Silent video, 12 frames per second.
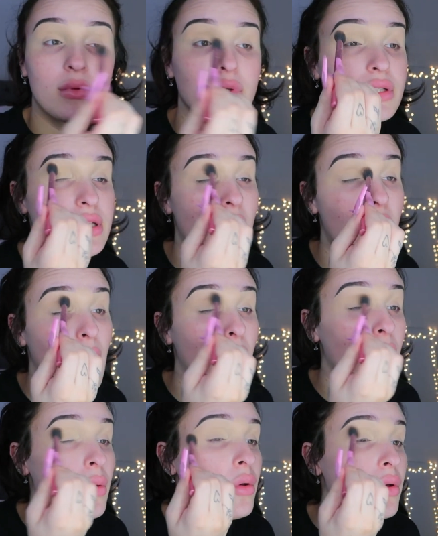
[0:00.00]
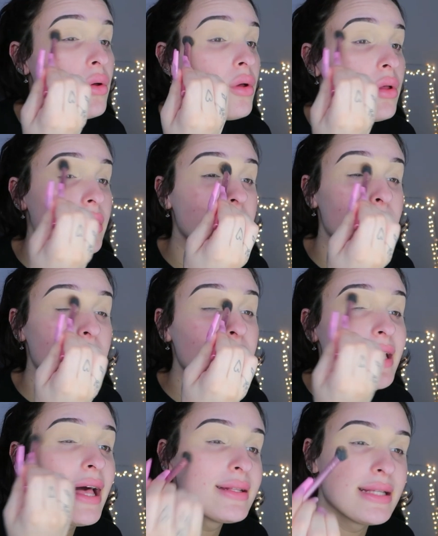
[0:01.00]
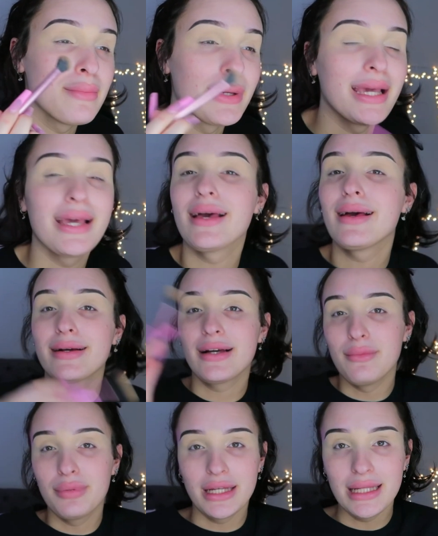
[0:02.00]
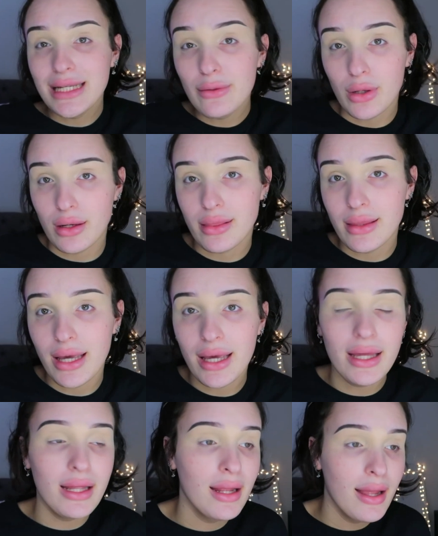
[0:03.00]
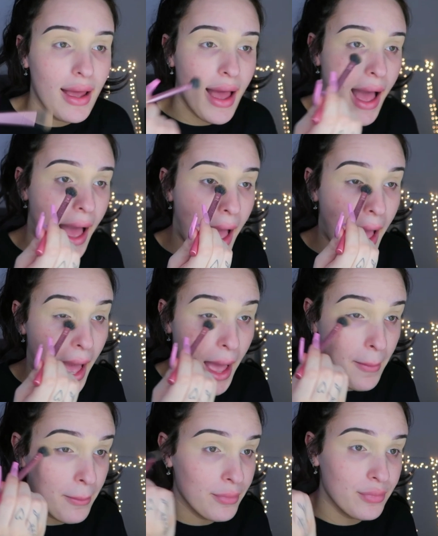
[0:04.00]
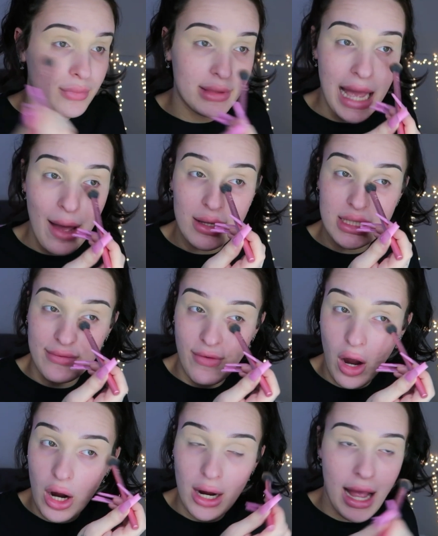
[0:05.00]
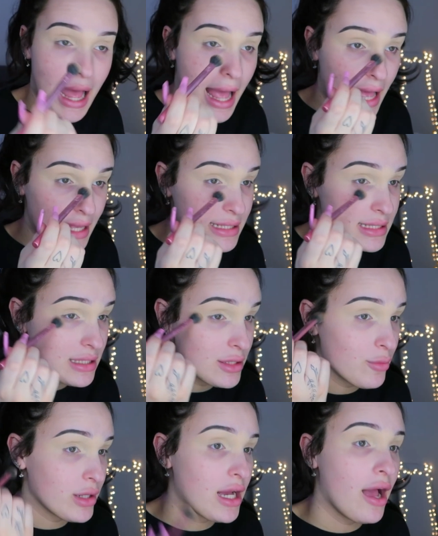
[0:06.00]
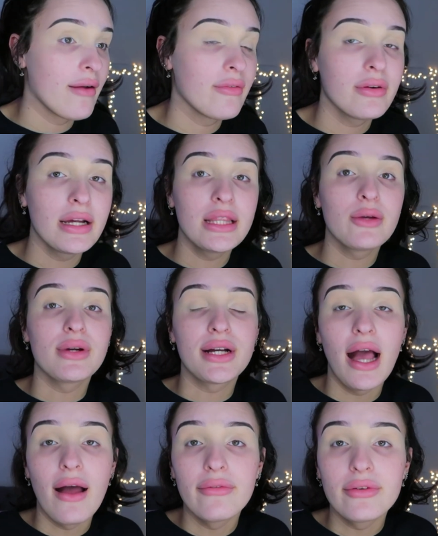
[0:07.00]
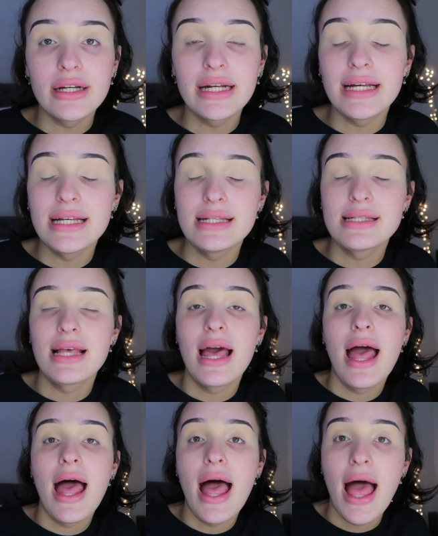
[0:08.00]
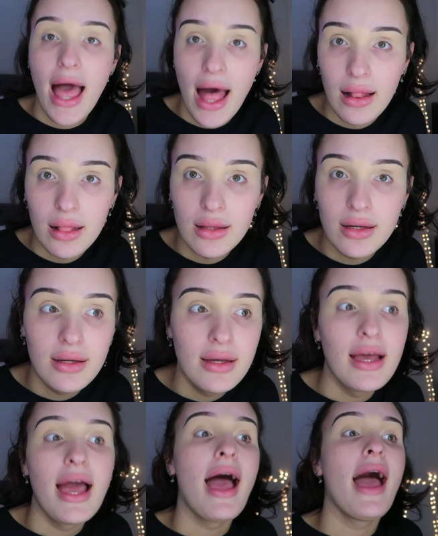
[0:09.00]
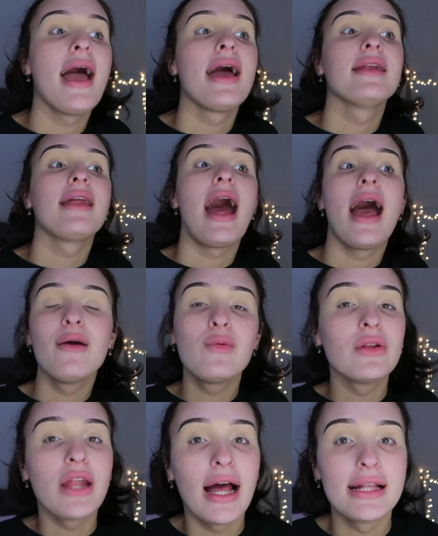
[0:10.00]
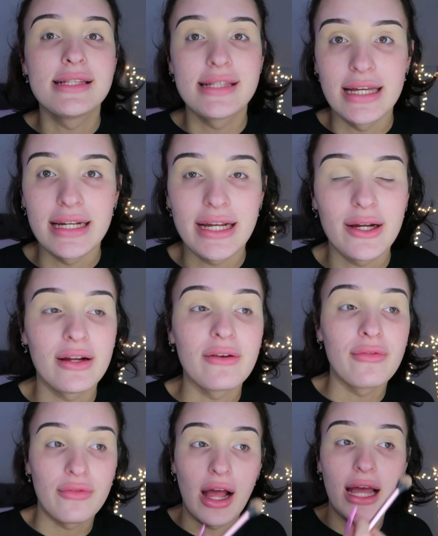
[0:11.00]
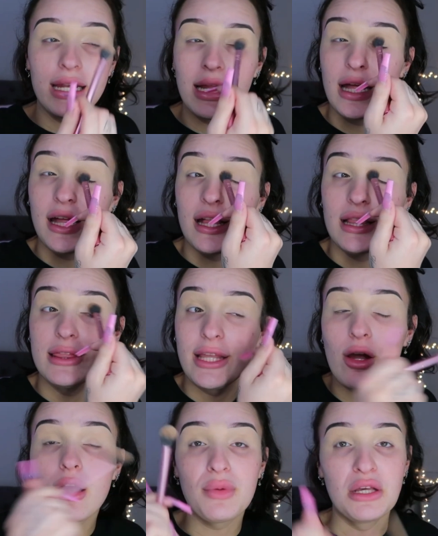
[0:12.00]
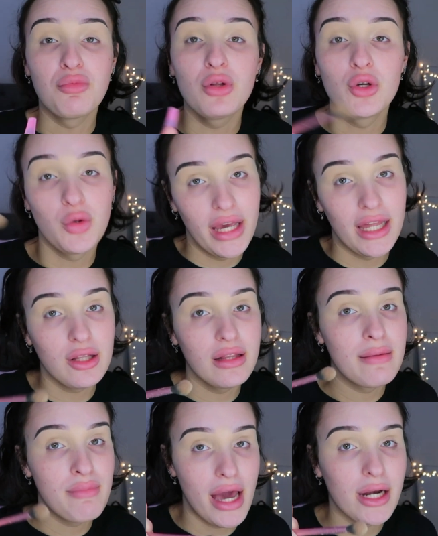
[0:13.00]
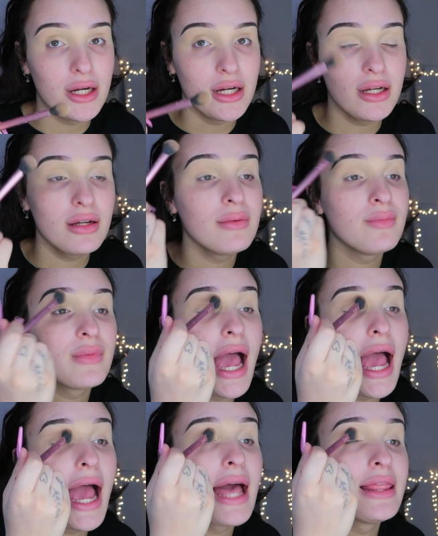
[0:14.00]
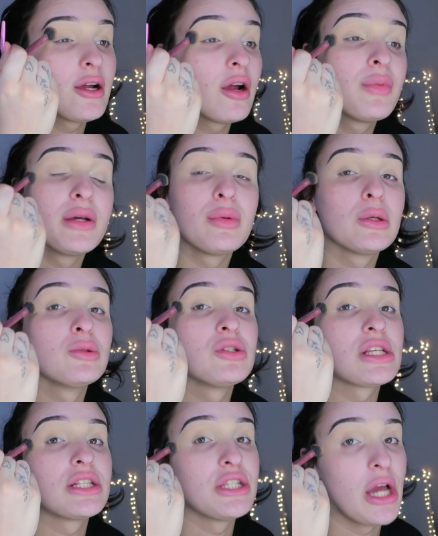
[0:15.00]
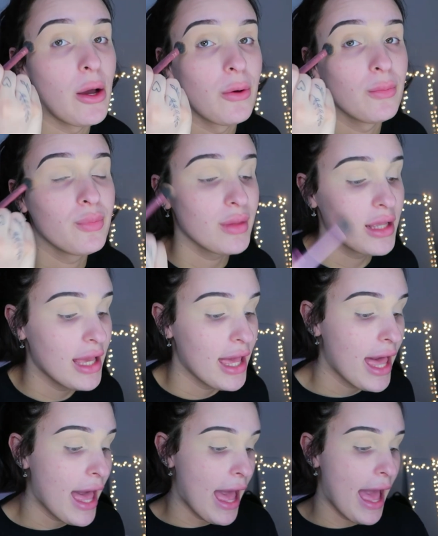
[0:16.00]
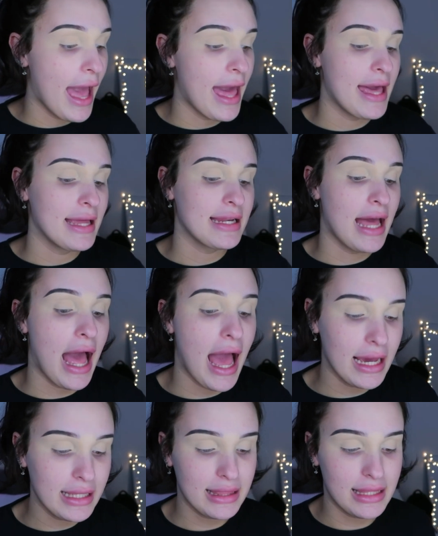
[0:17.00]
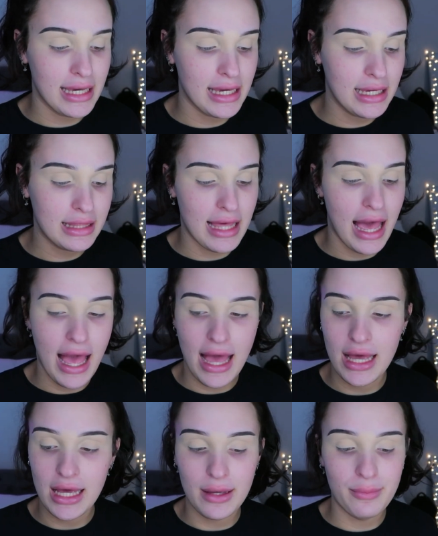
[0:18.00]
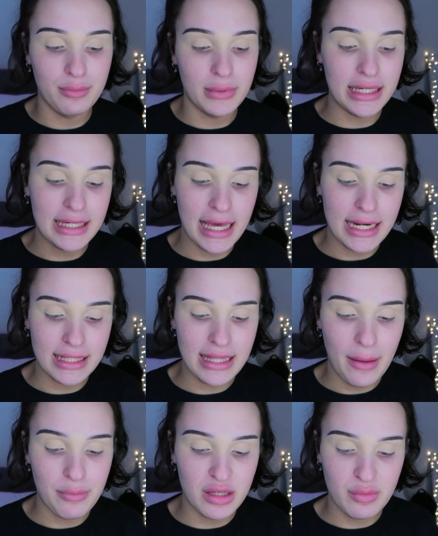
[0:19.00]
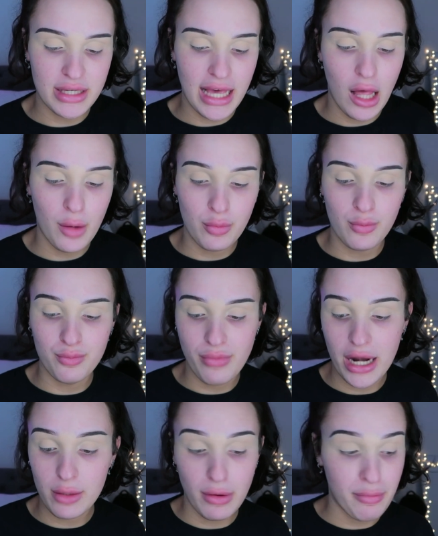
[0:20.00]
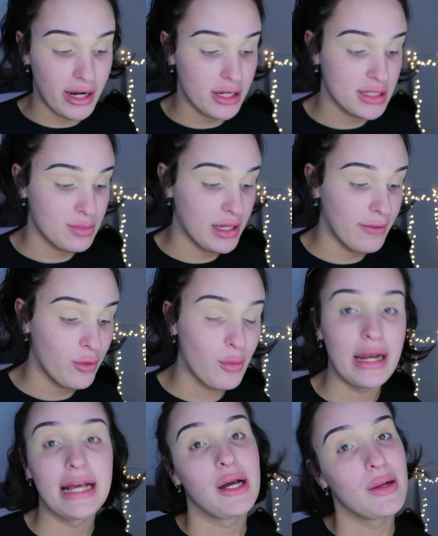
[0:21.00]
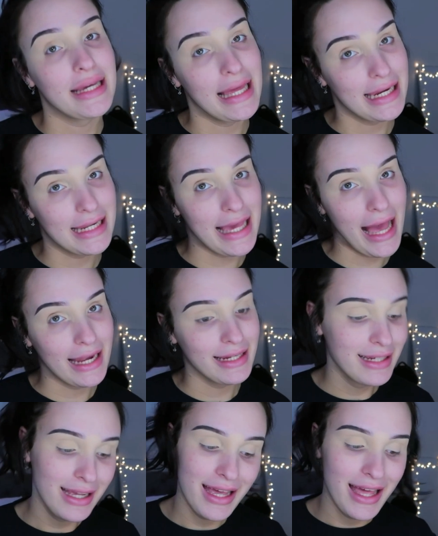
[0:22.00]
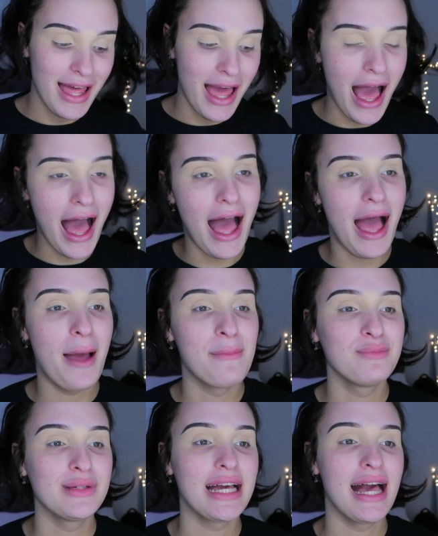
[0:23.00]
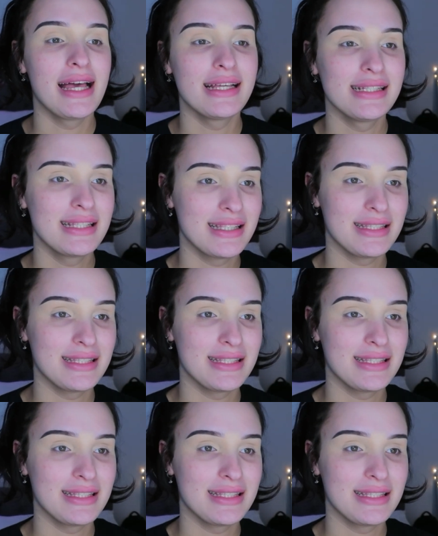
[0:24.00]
So the BBL to me, completely worth it. Now as far as the recovery is hell. And I will not sit here in front. There are people who handle it better, and there are people who just don't. And I think that me getting that BBL better prepares me for when I go to get it again. Because